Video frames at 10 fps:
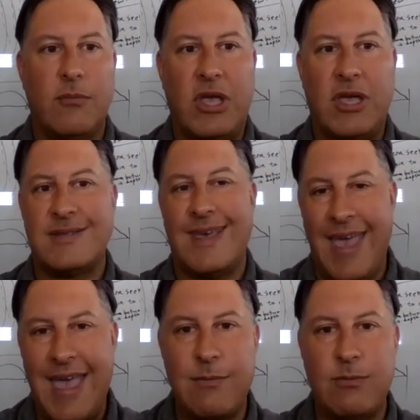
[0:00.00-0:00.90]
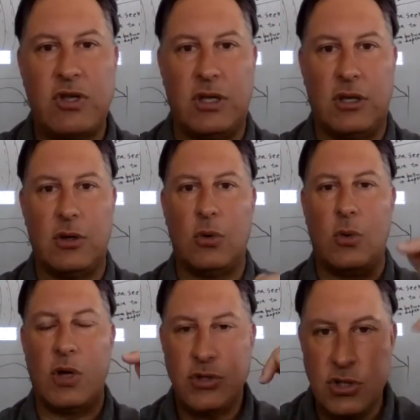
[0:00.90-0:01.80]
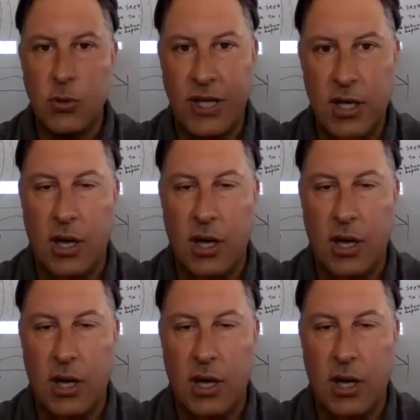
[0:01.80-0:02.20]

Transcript: because they came to you doing